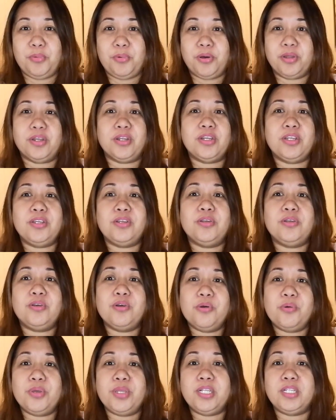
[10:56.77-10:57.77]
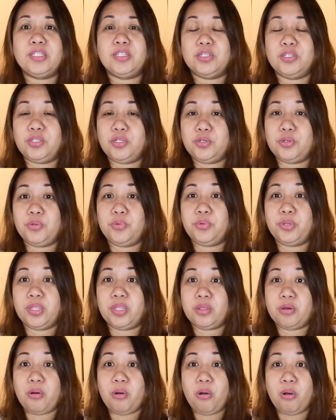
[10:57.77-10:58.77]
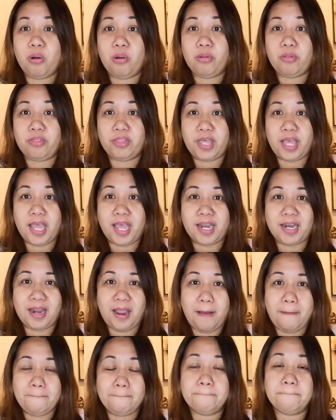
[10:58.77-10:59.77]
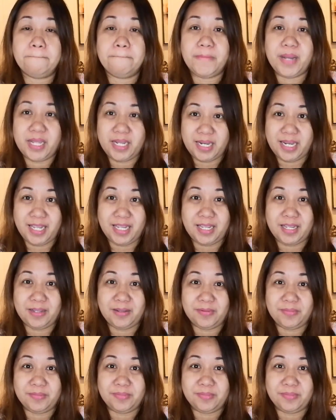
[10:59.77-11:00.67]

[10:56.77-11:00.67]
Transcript: What are you going to do with all that money?